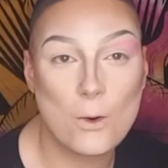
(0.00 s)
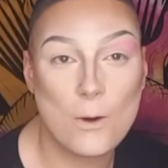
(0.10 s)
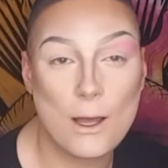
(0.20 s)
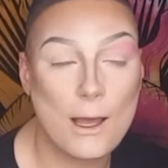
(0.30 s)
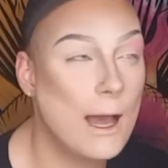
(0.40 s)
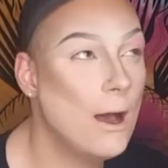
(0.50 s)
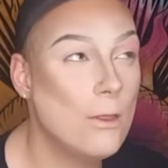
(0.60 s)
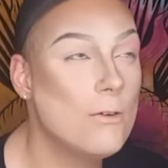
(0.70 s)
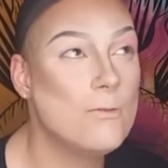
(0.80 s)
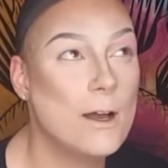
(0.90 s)
know
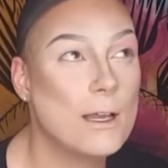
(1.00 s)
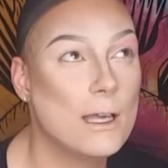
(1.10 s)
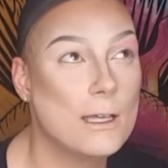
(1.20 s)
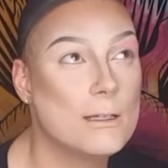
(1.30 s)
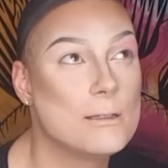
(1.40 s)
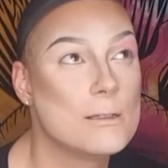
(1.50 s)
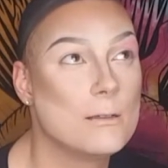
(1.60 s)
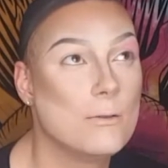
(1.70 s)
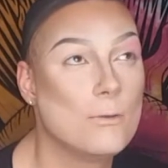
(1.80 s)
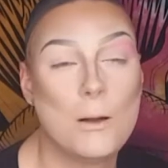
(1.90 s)
how the fuck is
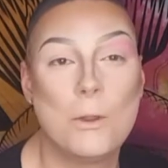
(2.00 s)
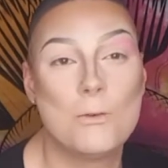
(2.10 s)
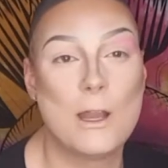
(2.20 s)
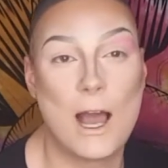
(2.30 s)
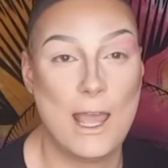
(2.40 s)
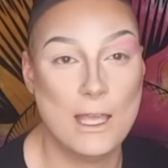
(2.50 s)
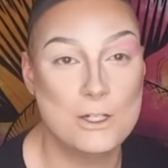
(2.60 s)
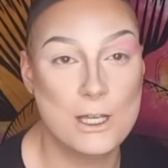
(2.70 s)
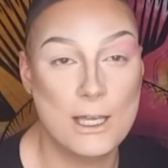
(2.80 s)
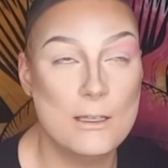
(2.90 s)
Rob Lowe not
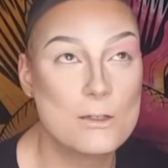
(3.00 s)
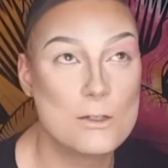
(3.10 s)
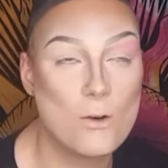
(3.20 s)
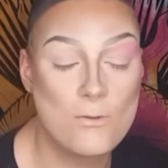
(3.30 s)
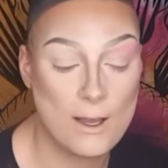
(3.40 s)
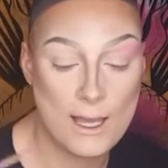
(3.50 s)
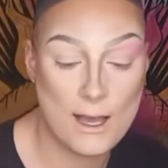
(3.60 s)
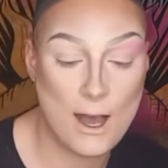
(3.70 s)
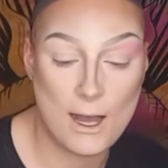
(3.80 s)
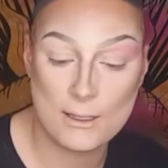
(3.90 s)
aging? He's so
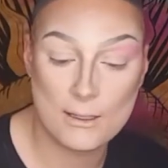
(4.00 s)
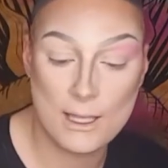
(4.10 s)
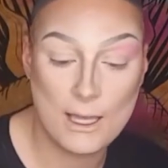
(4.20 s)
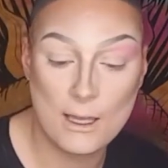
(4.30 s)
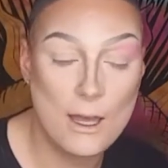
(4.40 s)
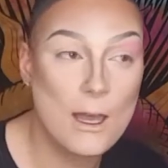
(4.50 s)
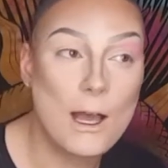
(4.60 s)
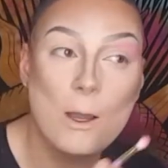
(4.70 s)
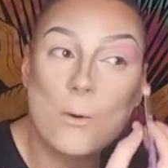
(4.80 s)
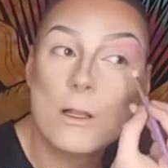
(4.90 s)
fucking hot. Like,
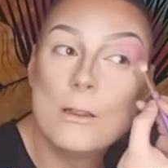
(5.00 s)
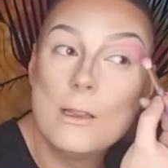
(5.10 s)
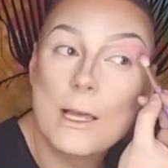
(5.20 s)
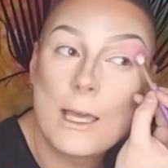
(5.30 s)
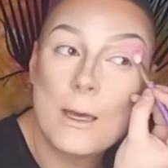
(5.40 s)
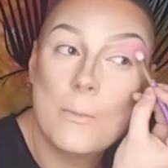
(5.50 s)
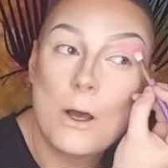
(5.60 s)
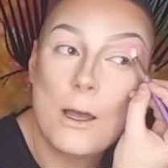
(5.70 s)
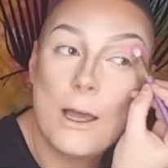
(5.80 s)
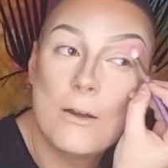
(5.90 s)
I want to lick him
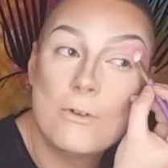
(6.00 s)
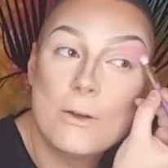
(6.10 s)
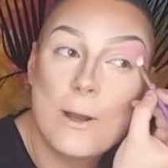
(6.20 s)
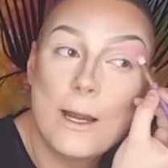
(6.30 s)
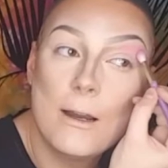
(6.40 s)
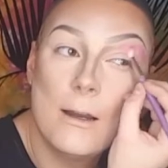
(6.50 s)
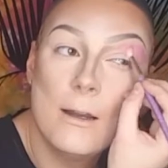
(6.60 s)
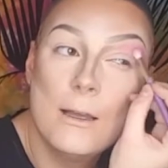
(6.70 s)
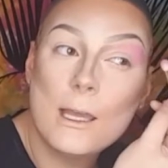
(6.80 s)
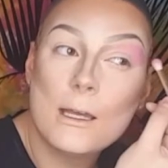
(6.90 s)
everywhere,
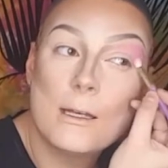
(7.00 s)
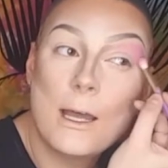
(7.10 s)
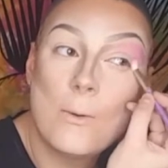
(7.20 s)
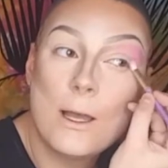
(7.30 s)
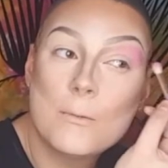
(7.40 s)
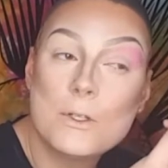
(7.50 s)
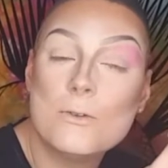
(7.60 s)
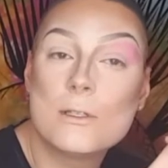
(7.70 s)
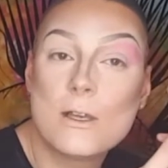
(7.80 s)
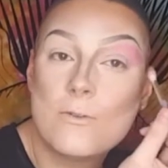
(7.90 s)
and I want him
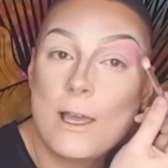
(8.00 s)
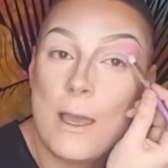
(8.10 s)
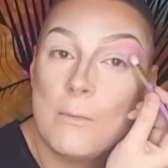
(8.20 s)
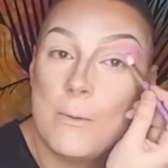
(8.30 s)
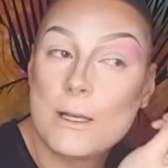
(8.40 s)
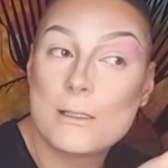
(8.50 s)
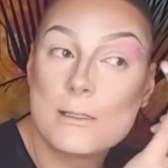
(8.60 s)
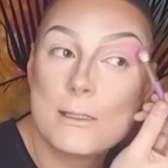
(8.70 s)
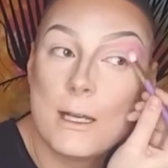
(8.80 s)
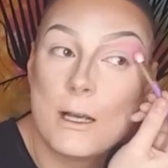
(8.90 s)
to suffocate me by
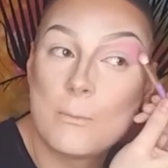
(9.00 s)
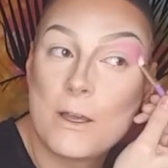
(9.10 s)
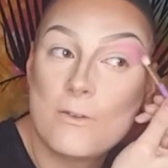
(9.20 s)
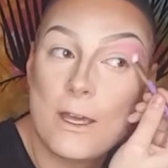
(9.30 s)
sitting on my